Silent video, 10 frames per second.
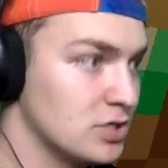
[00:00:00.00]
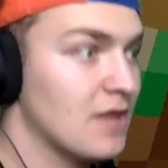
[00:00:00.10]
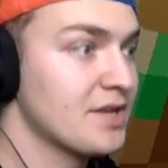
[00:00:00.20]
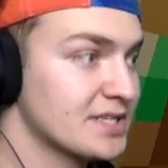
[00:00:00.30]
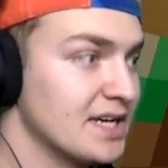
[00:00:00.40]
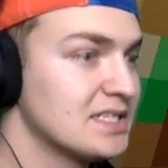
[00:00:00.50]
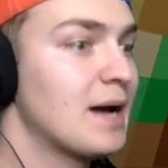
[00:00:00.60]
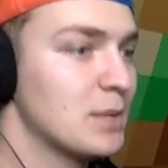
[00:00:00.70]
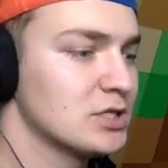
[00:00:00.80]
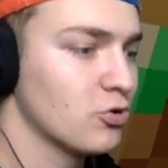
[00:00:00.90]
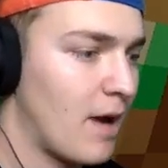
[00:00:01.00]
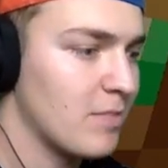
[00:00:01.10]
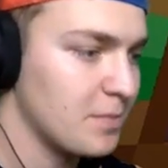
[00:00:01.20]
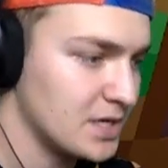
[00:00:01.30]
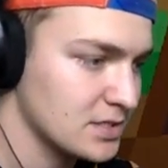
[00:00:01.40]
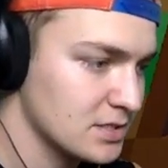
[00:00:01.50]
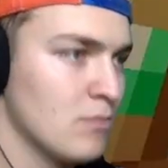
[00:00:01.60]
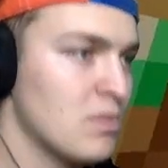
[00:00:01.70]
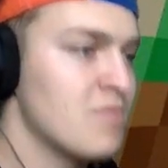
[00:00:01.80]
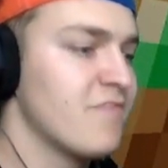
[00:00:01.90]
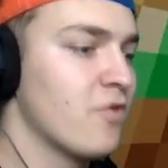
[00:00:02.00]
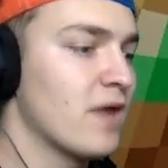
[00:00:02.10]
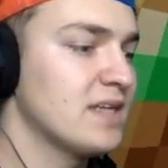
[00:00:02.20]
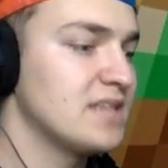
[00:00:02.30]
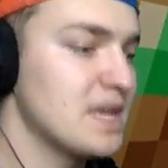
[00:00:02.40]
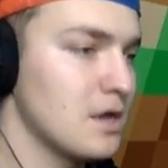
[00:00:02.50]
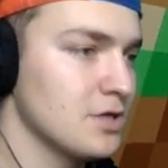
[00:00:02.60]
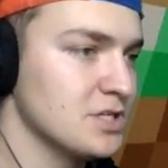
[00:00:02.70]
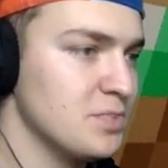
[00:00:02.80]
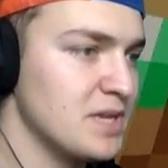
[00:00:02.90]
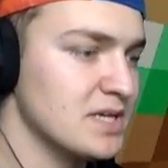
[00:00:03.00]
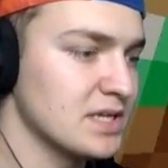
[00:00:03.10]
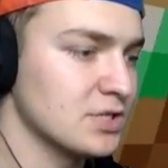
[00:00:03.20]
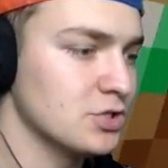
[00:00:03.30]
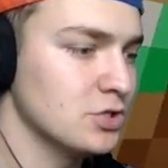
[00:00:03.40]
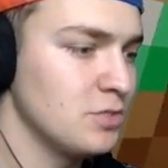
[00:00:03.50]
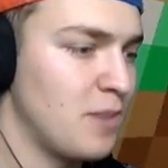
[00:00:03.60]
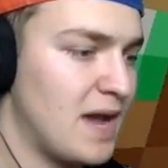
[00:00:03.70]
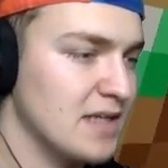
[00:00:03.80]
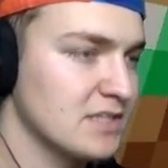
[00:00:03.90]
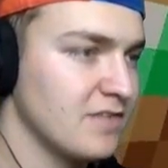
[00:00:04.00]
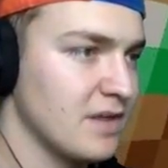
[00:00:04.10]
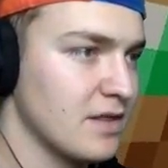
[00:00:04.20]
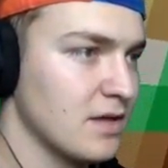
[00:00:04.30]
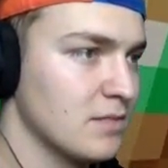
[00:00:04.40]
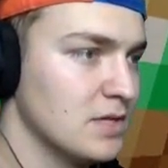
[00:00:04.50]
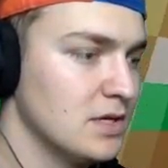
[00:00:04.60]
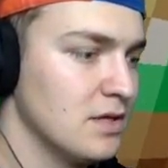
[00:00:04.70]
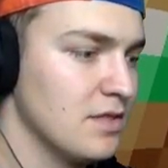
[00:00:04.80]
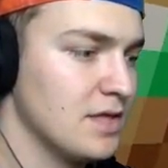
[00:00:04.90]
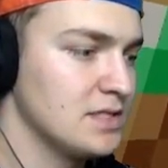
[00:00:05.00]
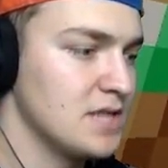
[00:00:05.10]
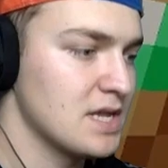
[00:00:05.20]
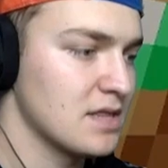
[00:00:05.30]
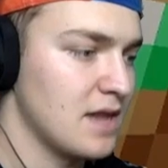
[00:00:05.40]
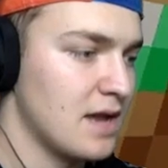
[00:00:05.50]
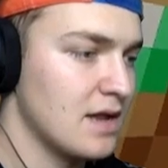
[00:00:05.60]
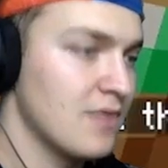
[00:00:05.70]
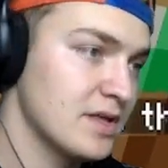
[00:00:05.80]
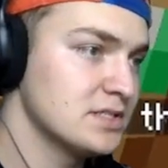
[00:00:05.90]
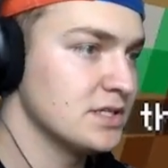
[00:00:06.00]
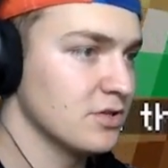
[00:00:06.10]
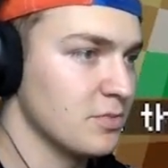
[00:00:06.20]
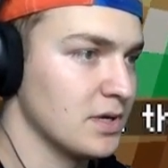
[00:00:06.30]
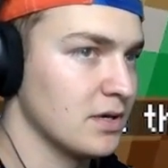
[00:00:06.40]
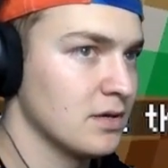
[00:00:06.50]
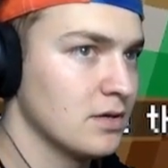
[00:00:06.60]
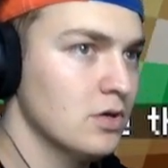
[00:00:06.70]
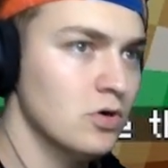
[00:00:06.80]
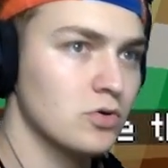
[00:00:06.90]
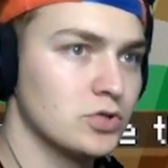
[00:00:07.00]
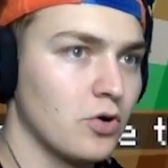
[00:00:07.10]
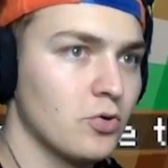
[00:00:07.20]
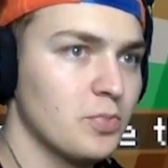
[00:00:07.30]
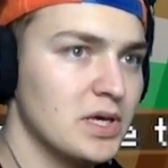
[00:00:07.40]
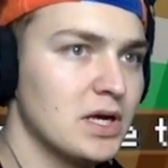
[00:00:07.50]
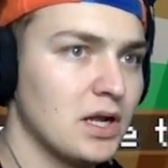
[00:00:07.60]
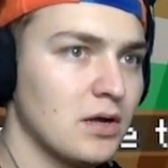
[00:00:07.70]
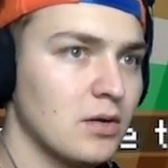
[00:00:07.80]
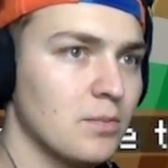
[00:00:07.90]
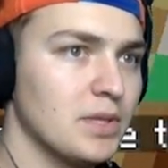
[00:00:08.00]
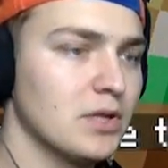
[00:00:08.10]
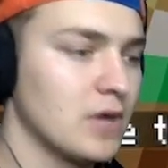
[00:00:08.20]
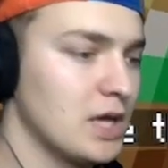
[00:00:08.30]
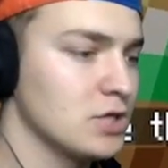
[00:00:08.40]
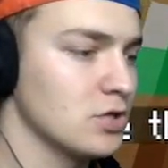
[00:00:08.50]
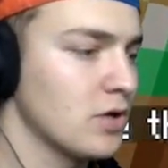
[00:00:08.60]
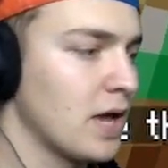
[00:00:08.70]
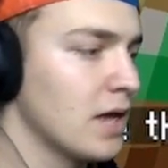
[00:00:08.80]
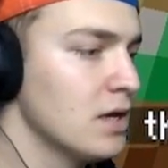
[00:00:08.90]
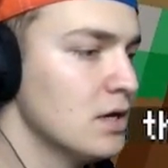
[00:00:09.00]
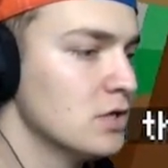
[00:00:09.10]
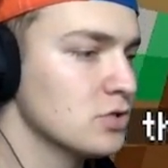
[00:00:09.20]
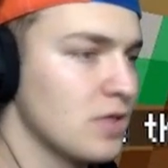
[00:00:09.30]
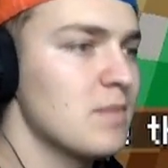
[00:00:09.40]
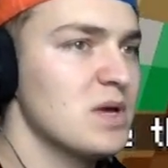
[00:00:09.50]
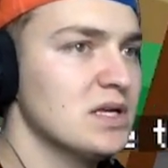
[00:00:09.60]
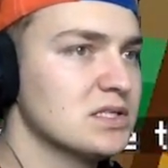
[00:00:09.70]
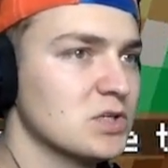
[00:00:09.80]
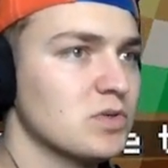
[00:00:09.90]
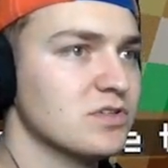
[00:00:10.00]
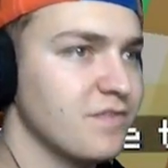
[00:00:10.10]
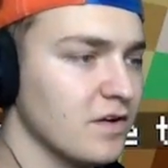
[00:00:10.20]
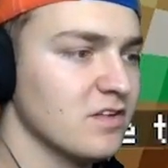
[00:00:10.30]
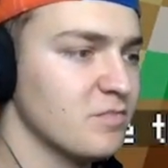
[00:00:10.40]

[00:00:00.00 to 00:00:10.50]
now that it's nighttime, let's go grab the bees. But before I take all these bees, I should pacify them, then take that, and then steal the bee. Ooh, total bee location. Okay, so that means this one's full of